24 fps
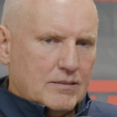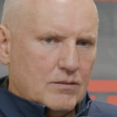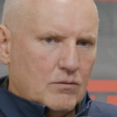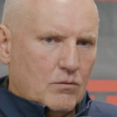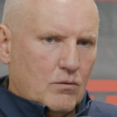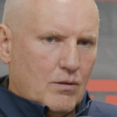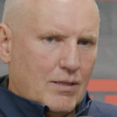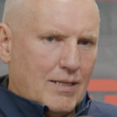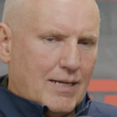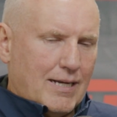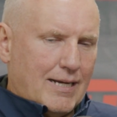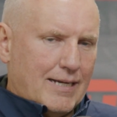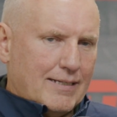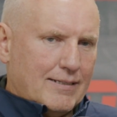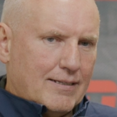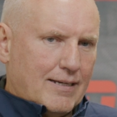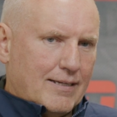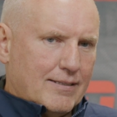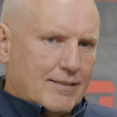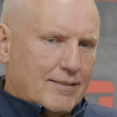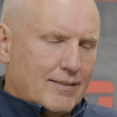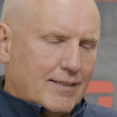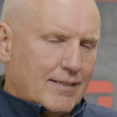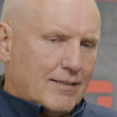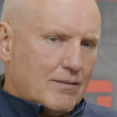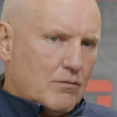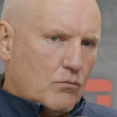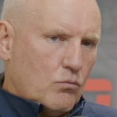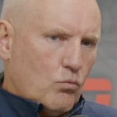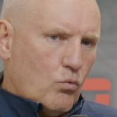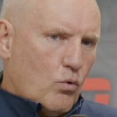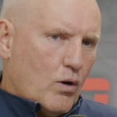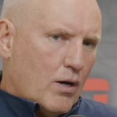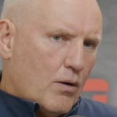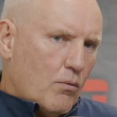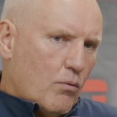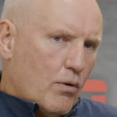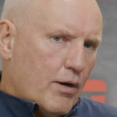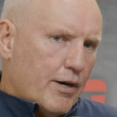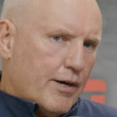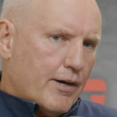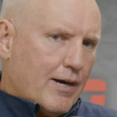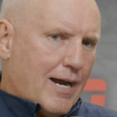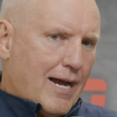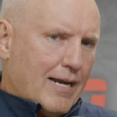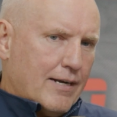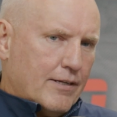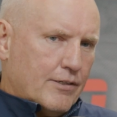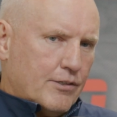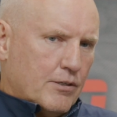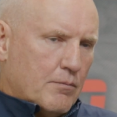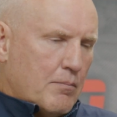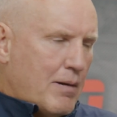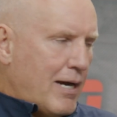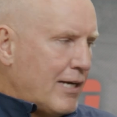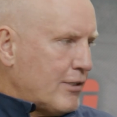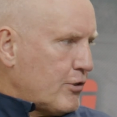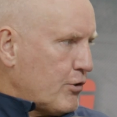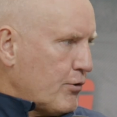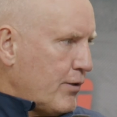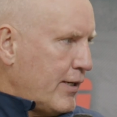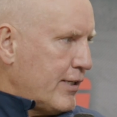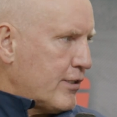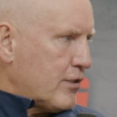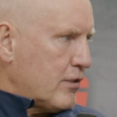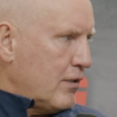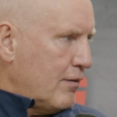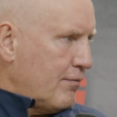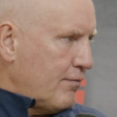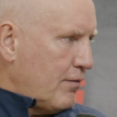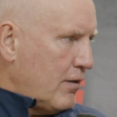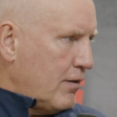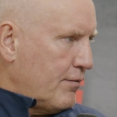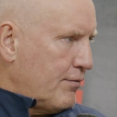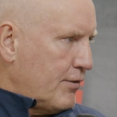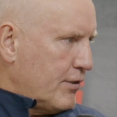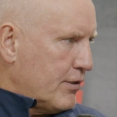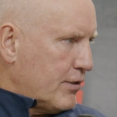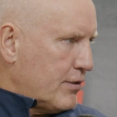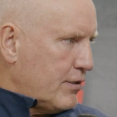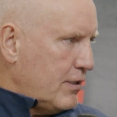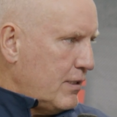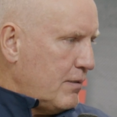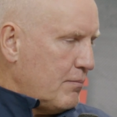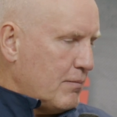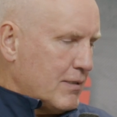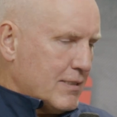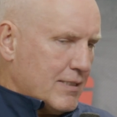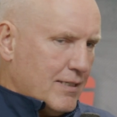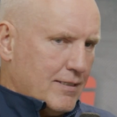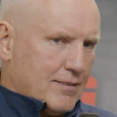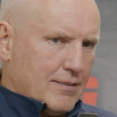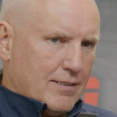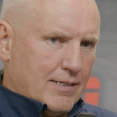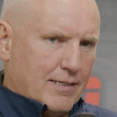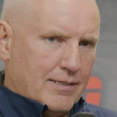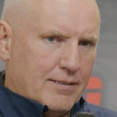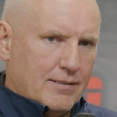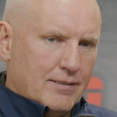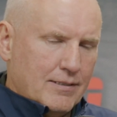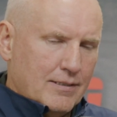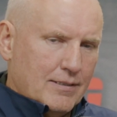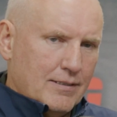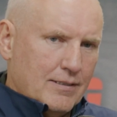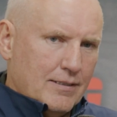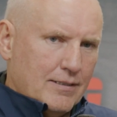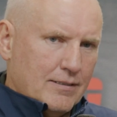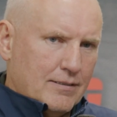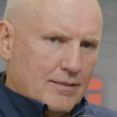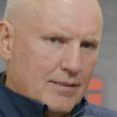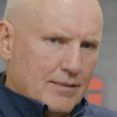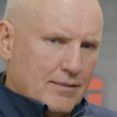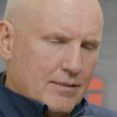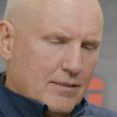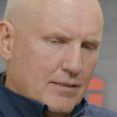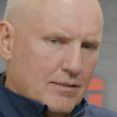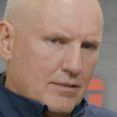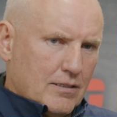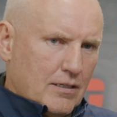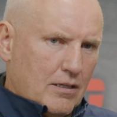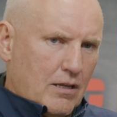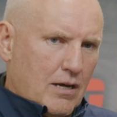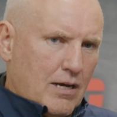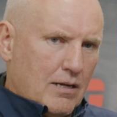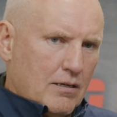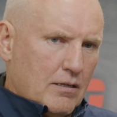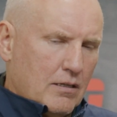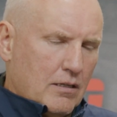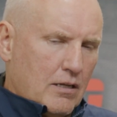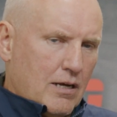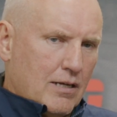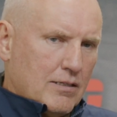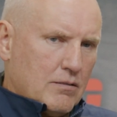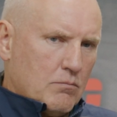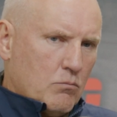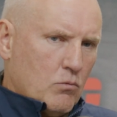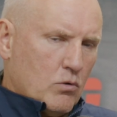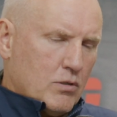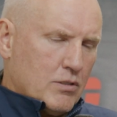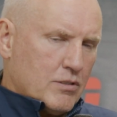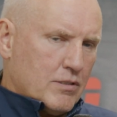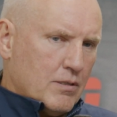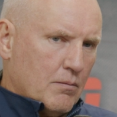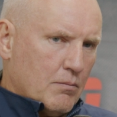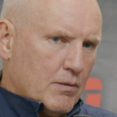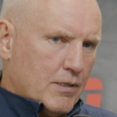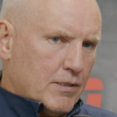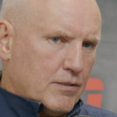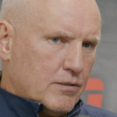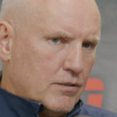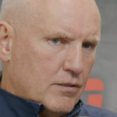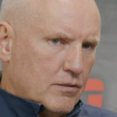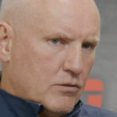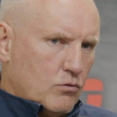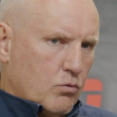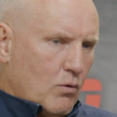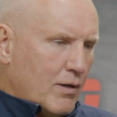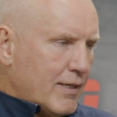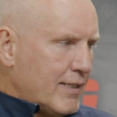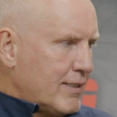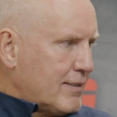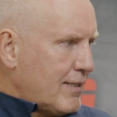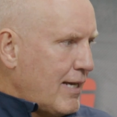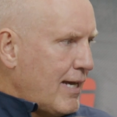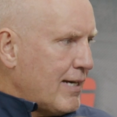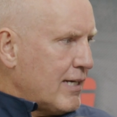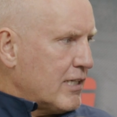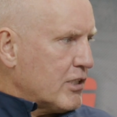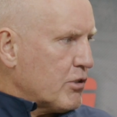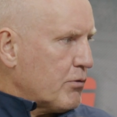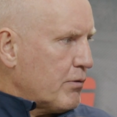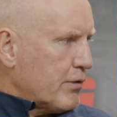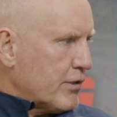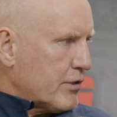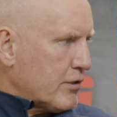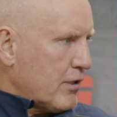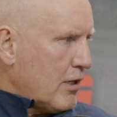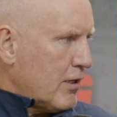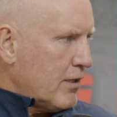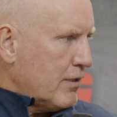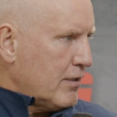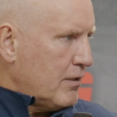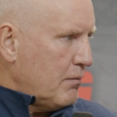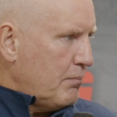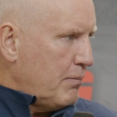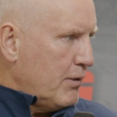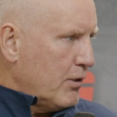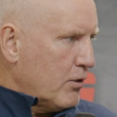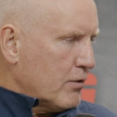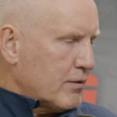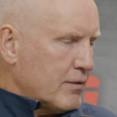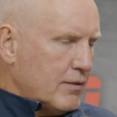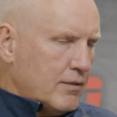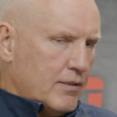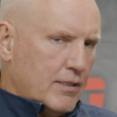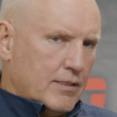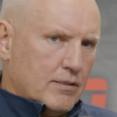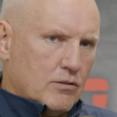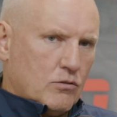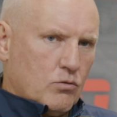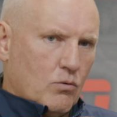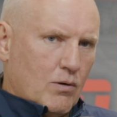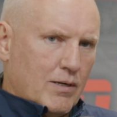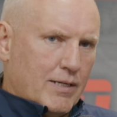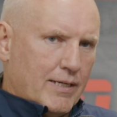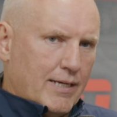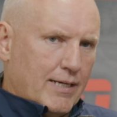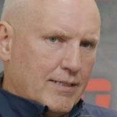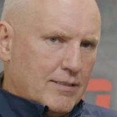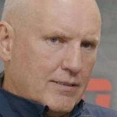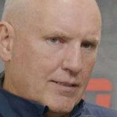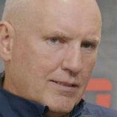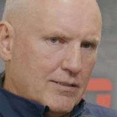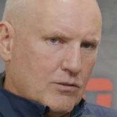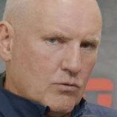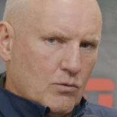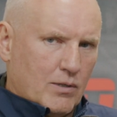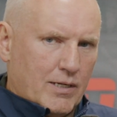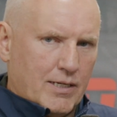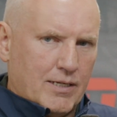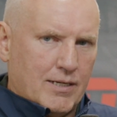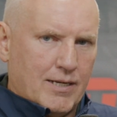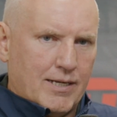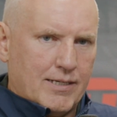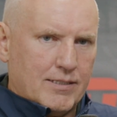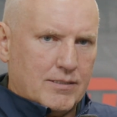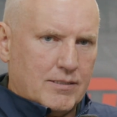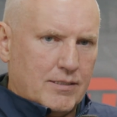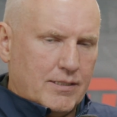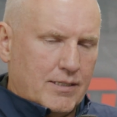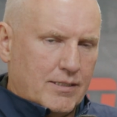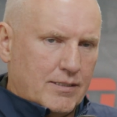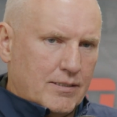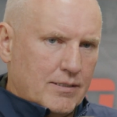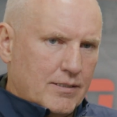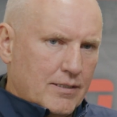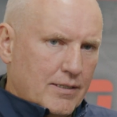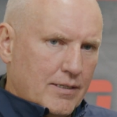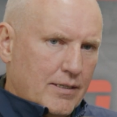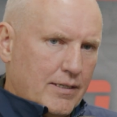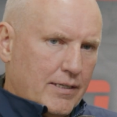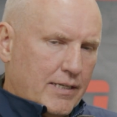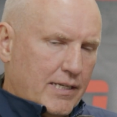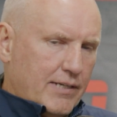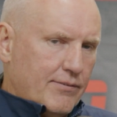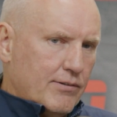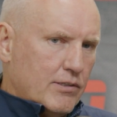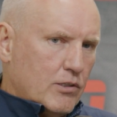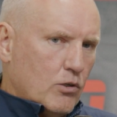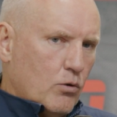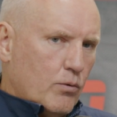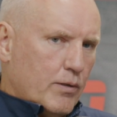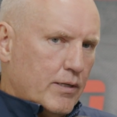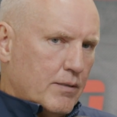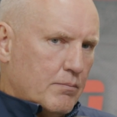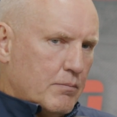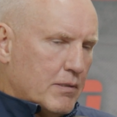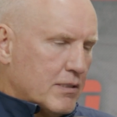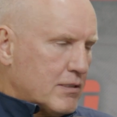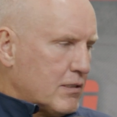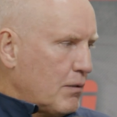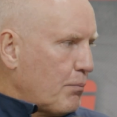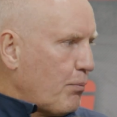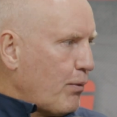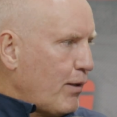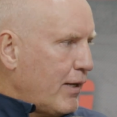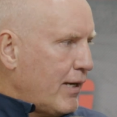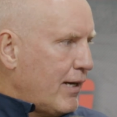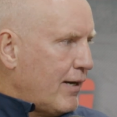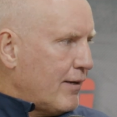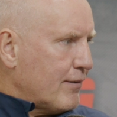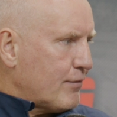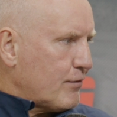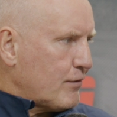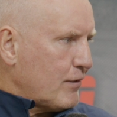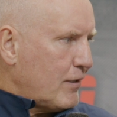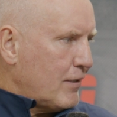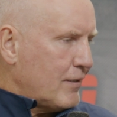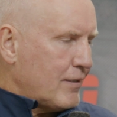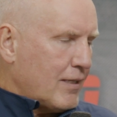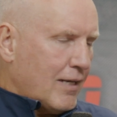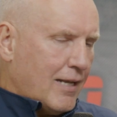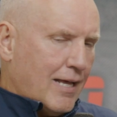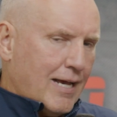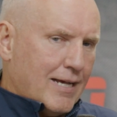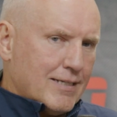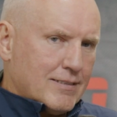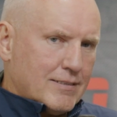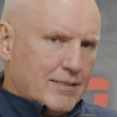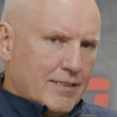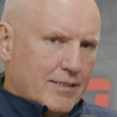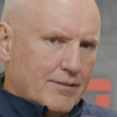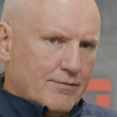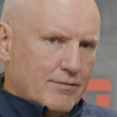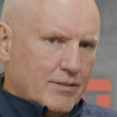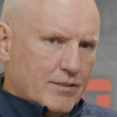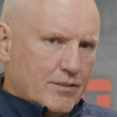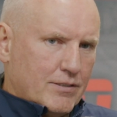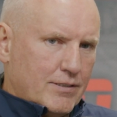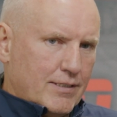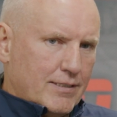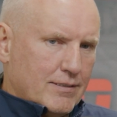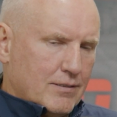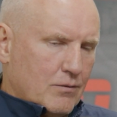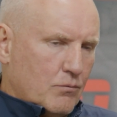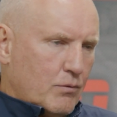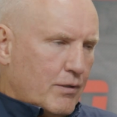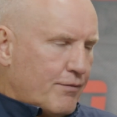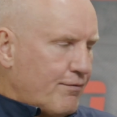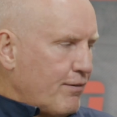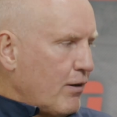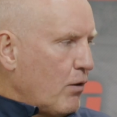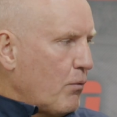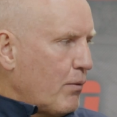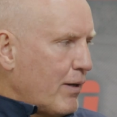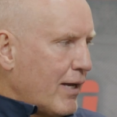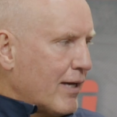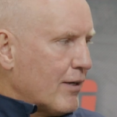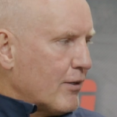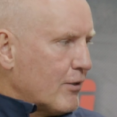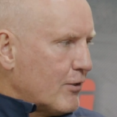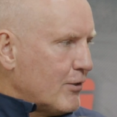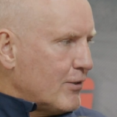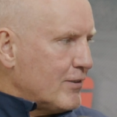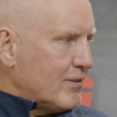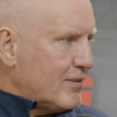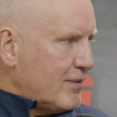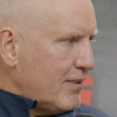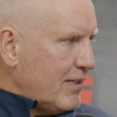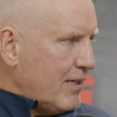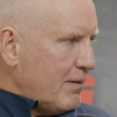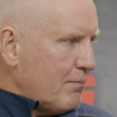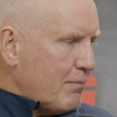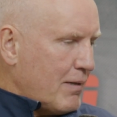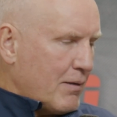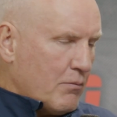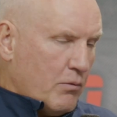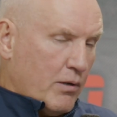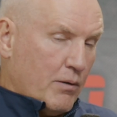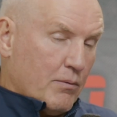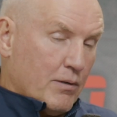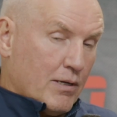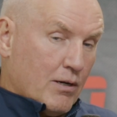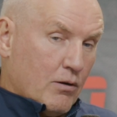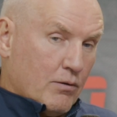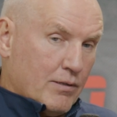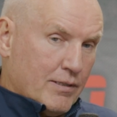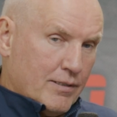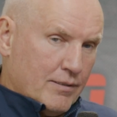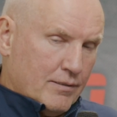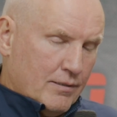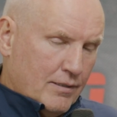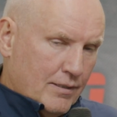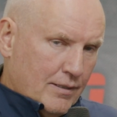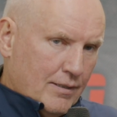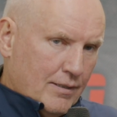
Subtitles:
Well, I think where you're at in your maturation of your team, as I said, this is a lot more similar to 2010 as we were starting to build. In 2018, 2019, even though we had missed the playoffs the last day of the season, we felt we had a good team and we went out and